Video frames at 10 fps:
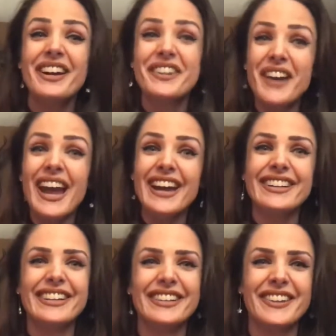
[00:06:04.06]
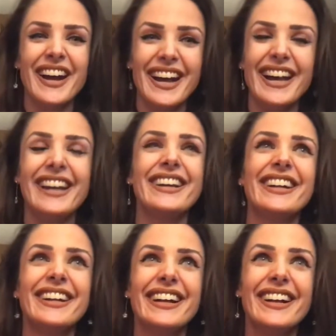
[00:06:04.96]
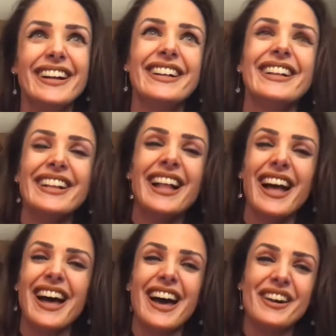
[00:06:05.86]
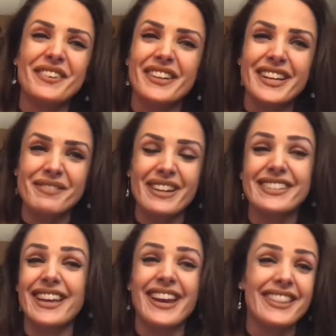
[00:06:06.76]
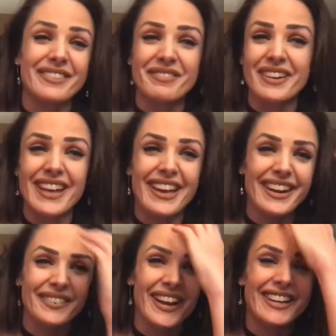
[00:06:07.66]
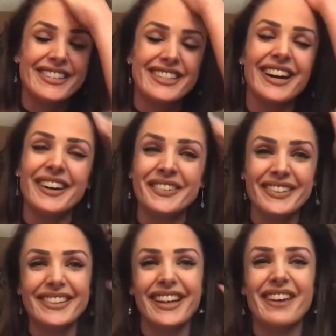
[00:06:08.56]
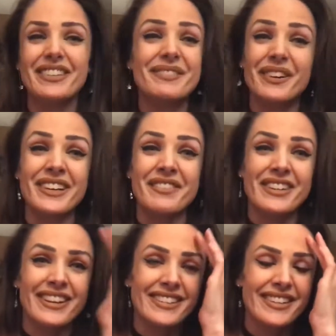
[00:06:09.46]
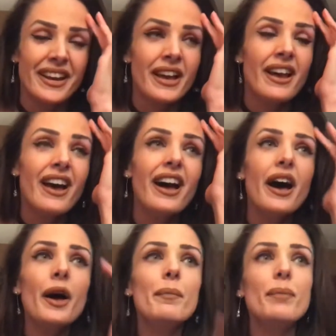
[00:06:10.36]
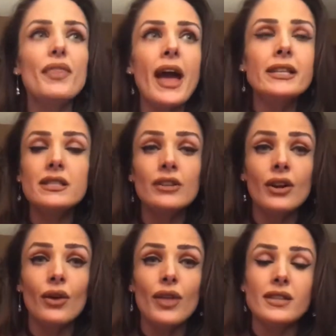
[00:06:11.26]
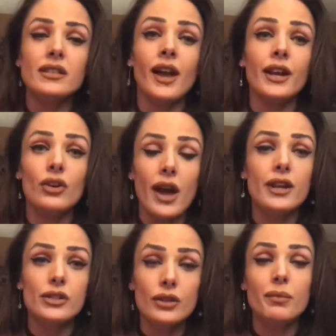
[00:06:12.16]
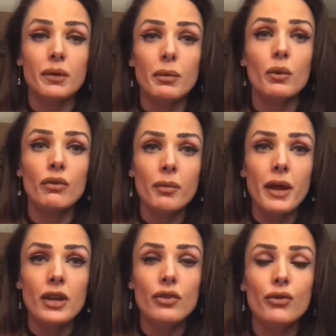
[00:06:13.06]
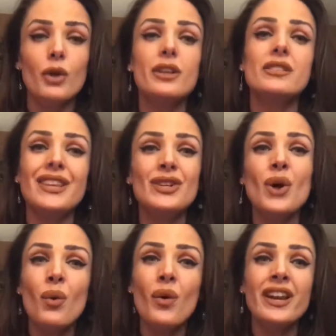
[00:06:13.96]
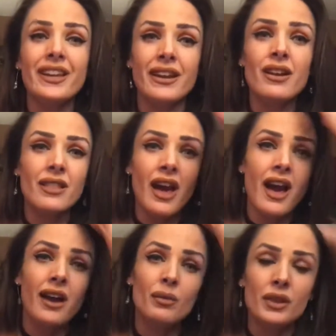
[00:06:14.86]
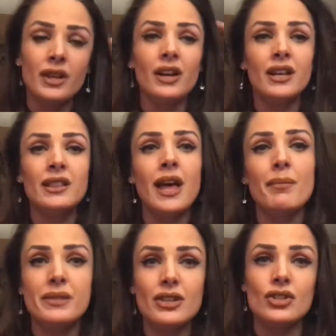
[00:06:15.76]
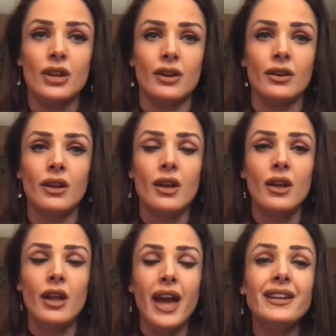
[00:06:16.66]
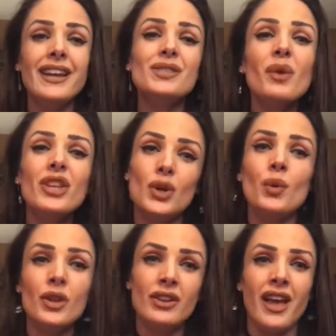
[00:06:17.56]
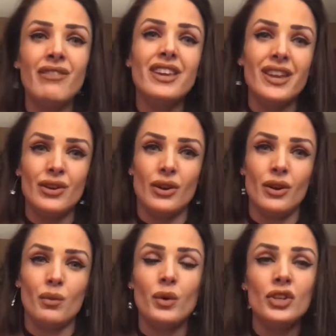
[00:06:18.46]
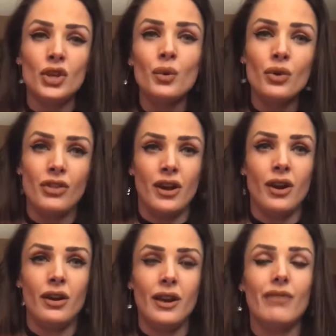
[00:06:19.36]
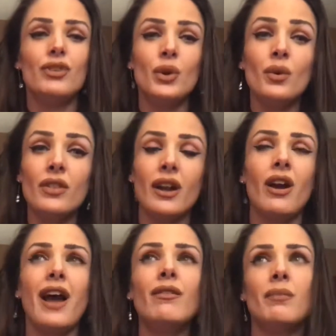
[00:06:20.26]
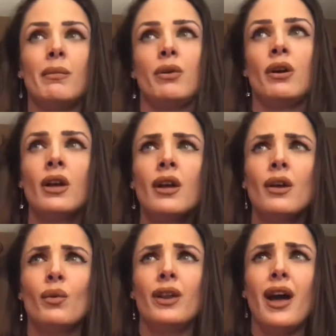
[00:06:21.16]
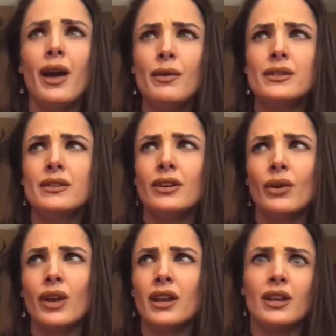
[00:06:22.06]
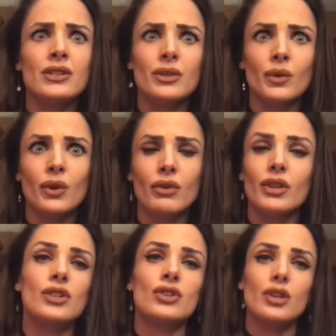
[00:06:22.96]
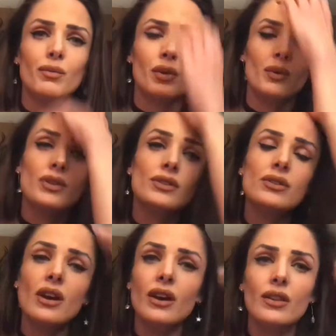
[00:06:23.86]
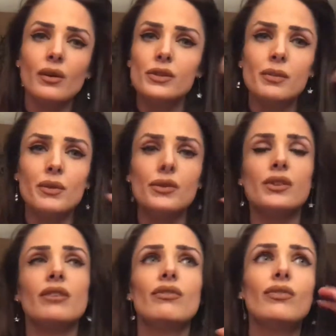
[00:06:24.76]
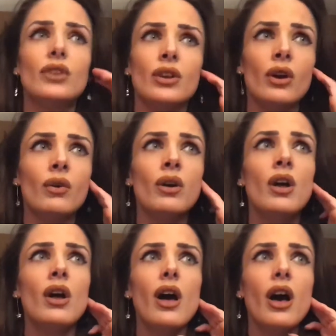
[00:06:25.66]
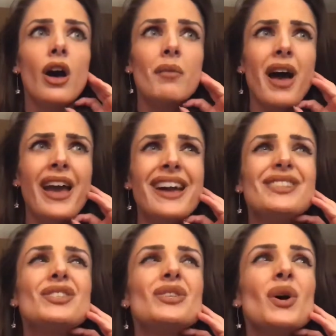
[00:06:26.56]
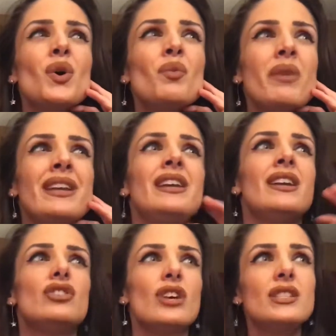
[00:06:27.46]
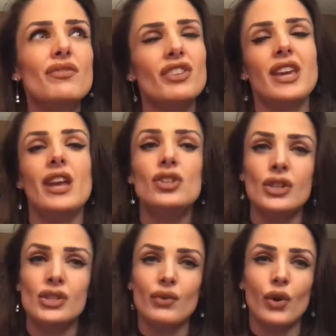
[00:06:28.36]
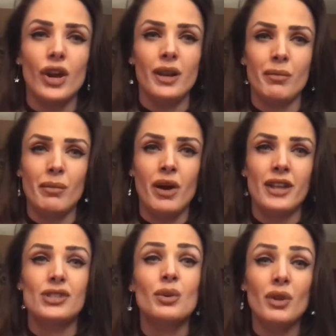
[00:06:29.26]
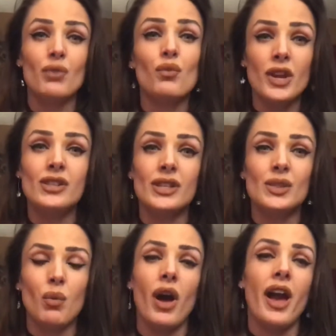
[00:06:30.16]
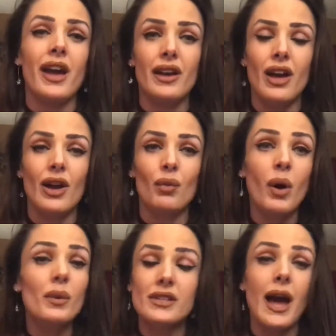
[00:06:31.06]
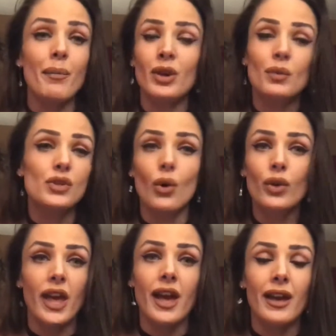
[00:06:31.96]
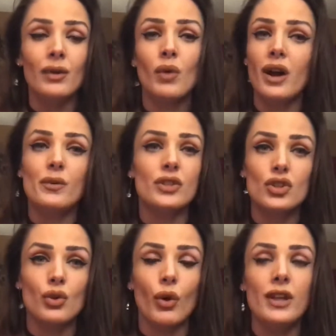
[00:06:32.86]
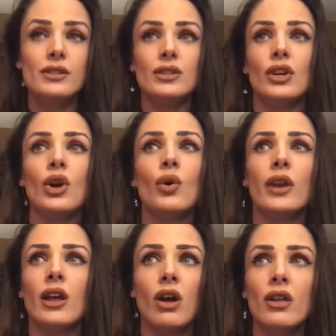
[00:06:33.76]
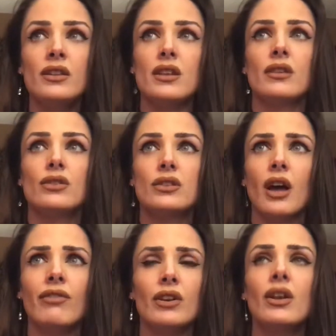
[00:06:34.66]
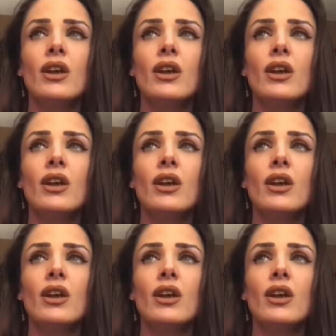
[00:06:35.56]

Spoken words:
great, right? I don't really expect to get anything from my dad anyway, so I haven't spoken to him in years. But that's, you know, that's the kind of gratitude that people will repay you for, because they don't want to hear that when they're in that position. And guess what? You wouldn't have either when you were there. If you were there, I remember when I was, you know, getting into a relationship that was abusive, you know, I had so many justifications for it in my mind, so many reasons why, what was happening was okay and why it was a choice, you know, and all this other stuff.